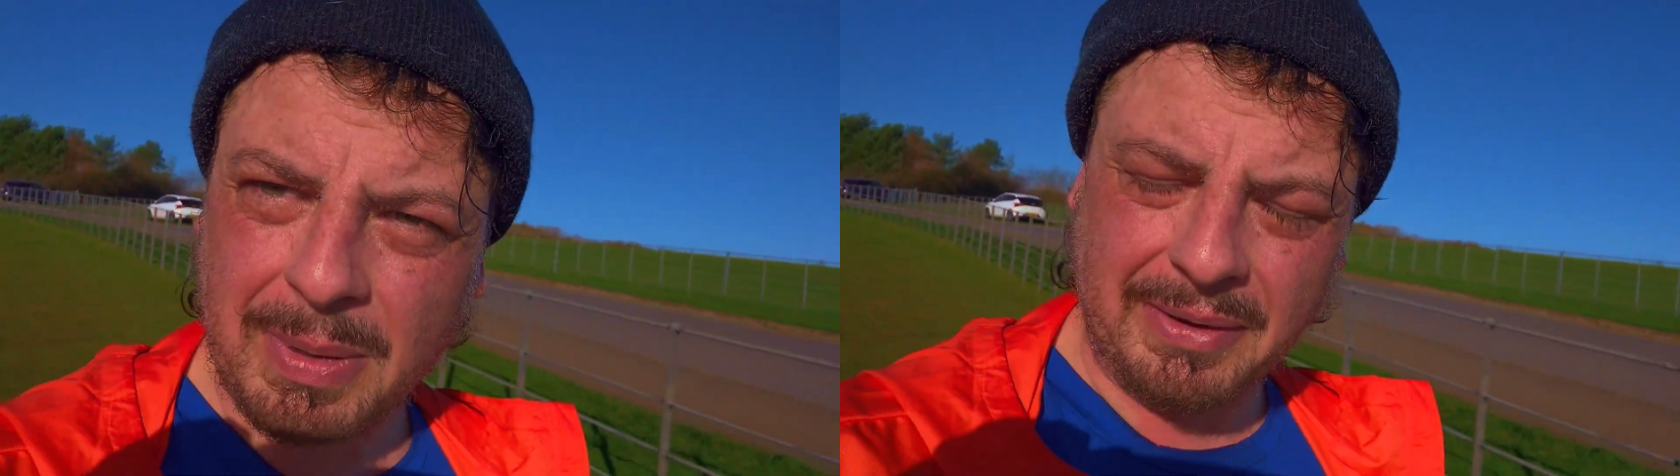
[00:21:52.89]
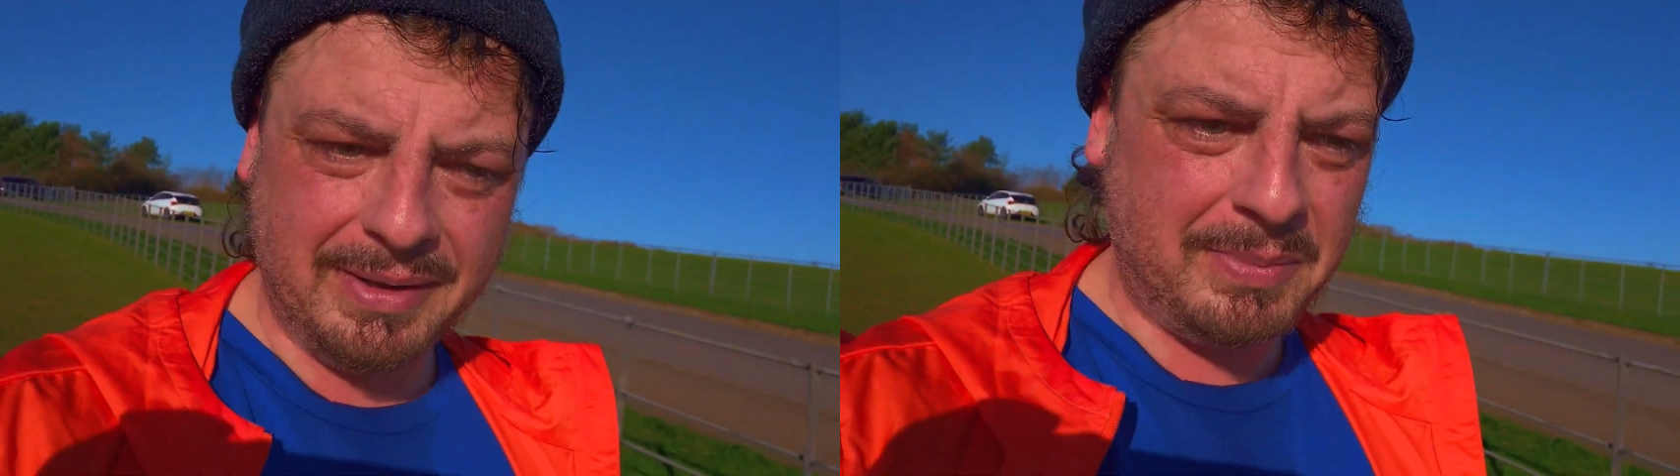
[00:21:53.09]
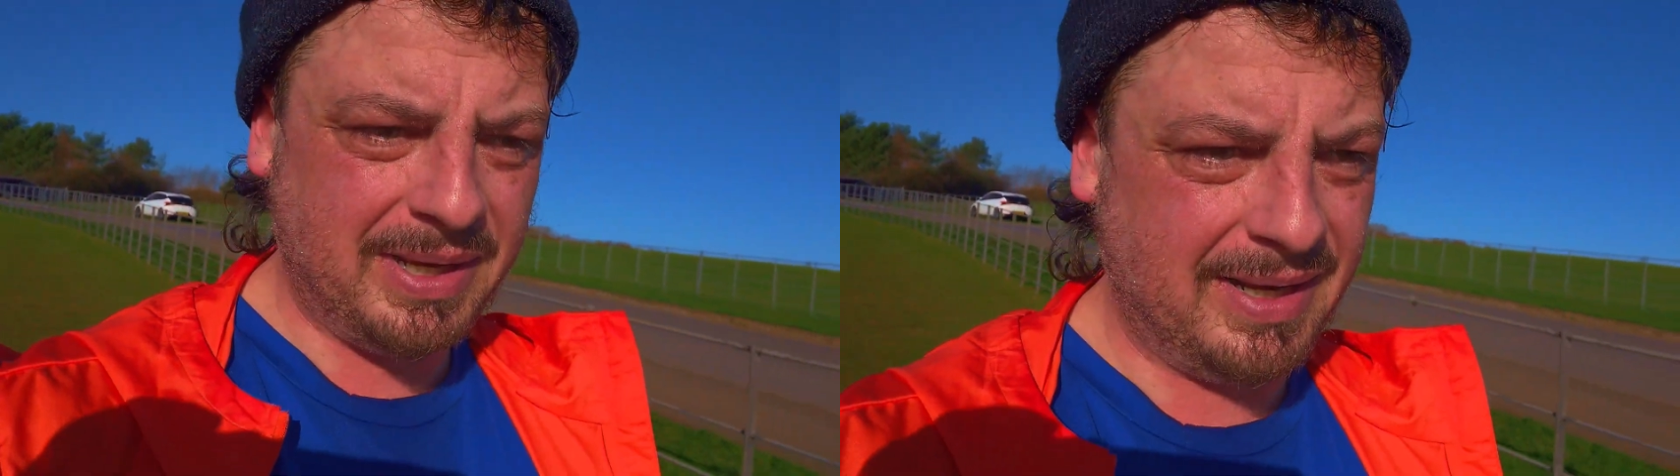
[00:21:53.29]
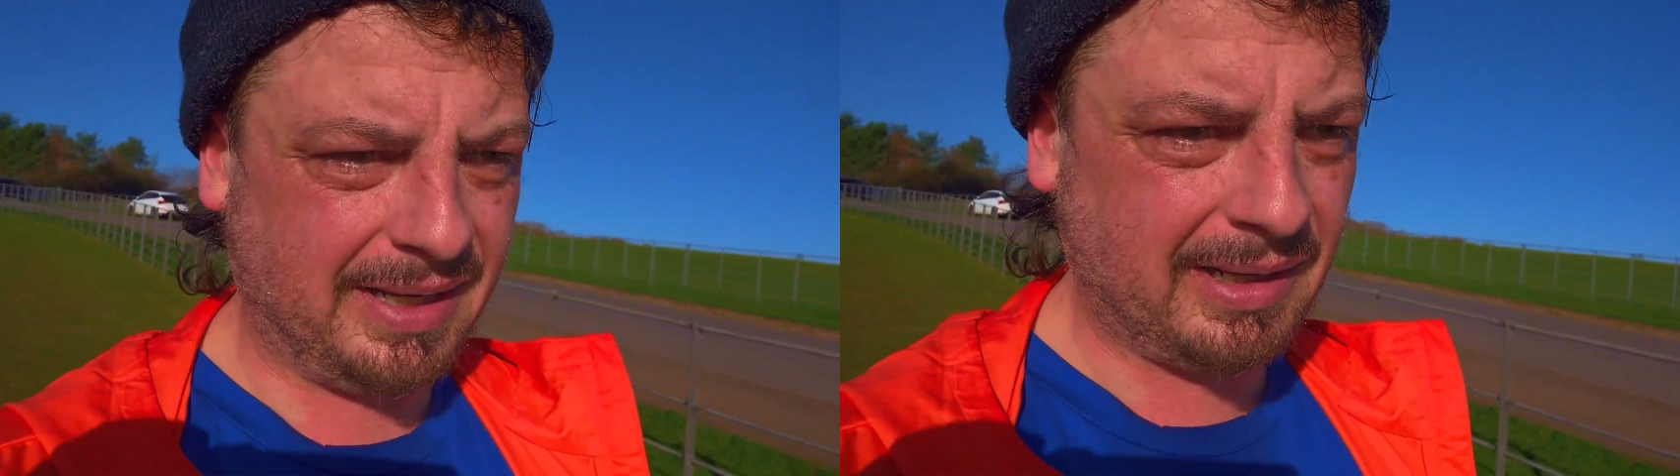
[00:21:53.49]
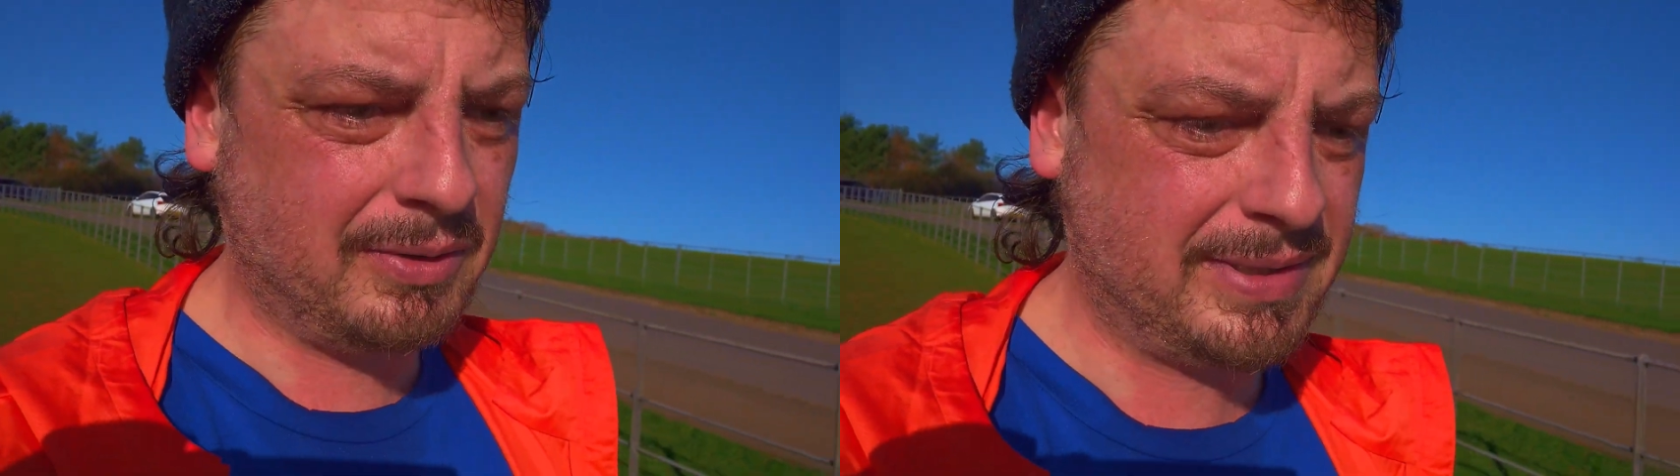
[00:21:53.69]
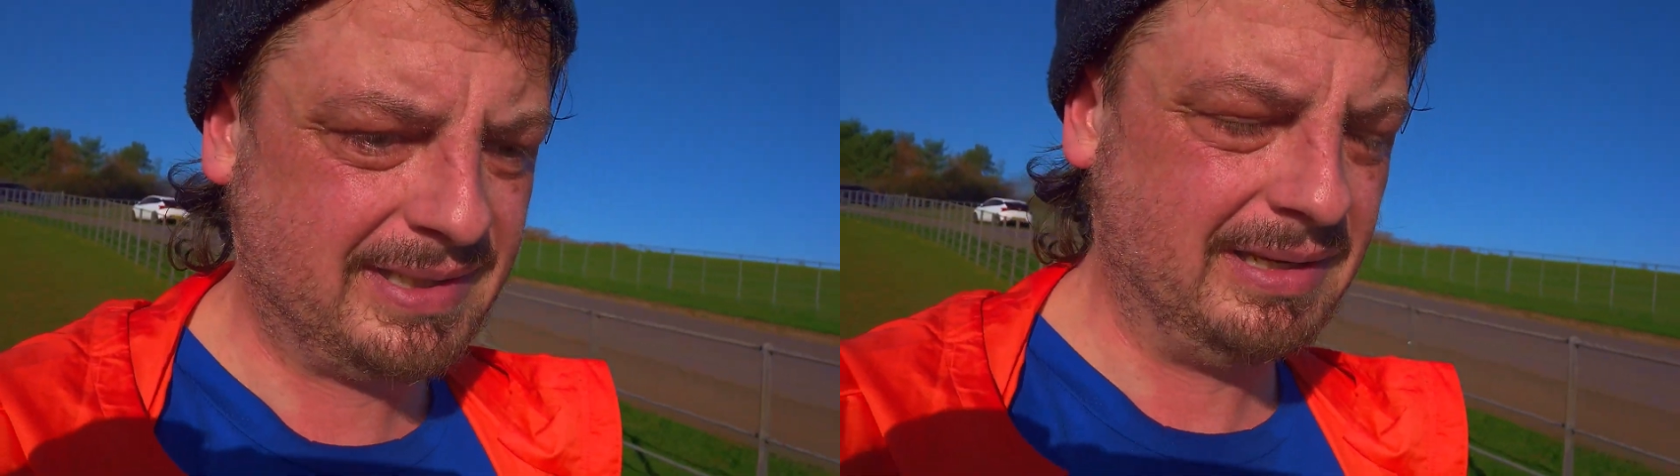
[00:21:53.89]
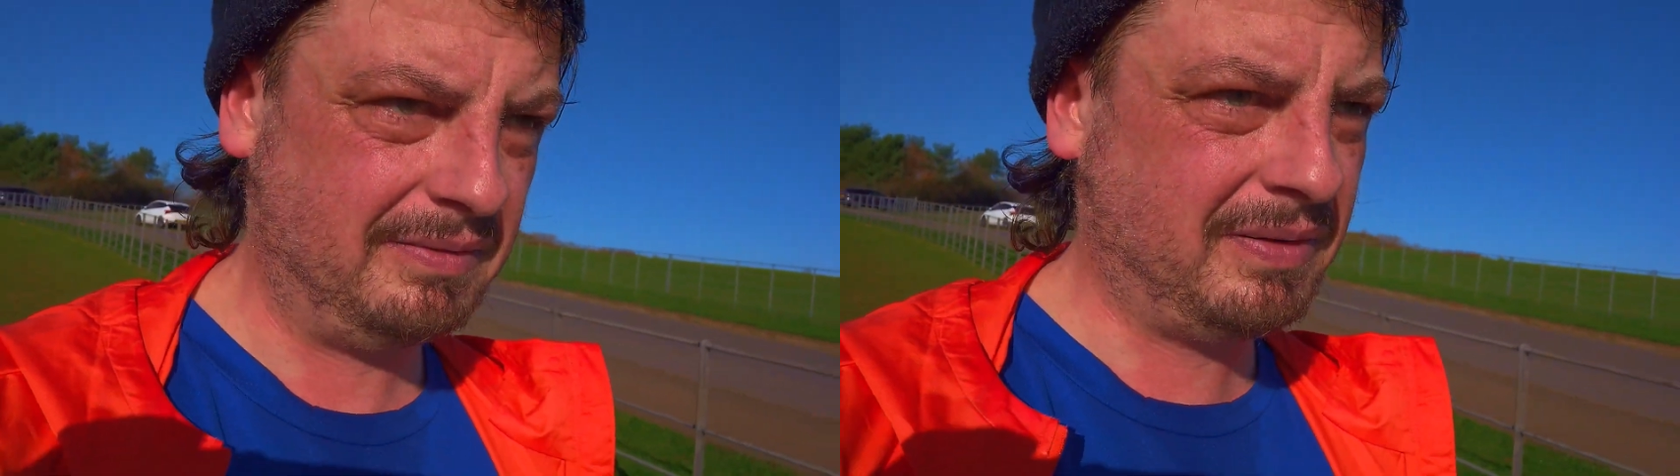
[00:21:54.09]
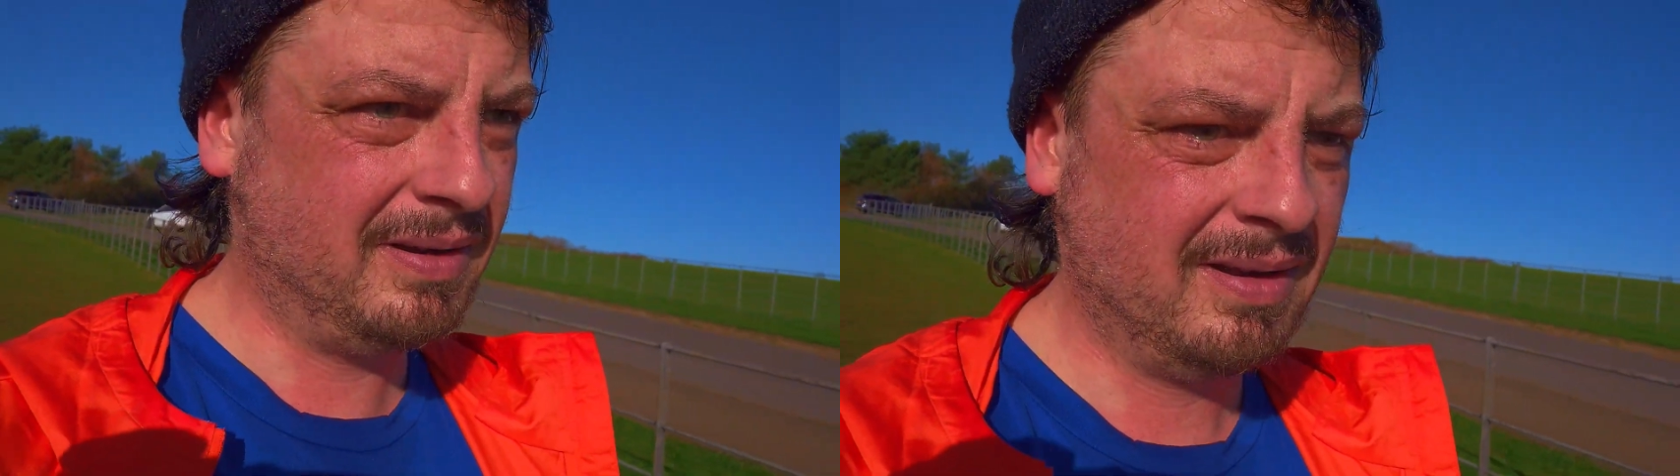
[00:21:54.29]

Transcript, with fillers: about it being inclusive,